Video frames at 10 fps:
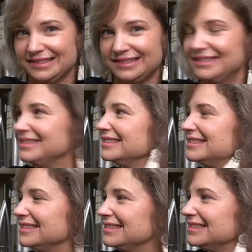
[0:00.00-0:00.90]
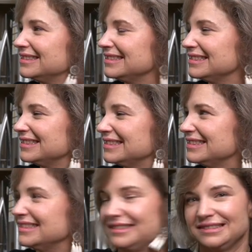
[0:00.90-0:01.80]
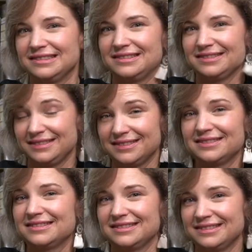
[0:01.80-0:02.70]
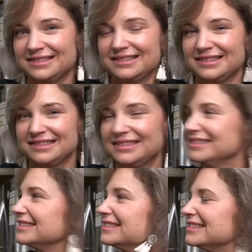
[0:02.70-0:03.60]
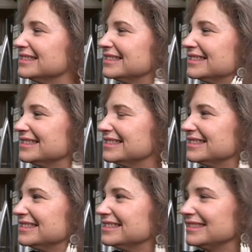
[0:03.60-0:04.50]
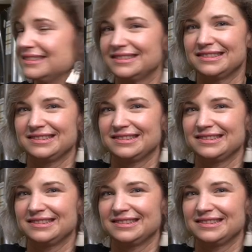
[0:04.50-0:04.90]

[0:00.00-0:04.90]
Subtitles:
(not speaking)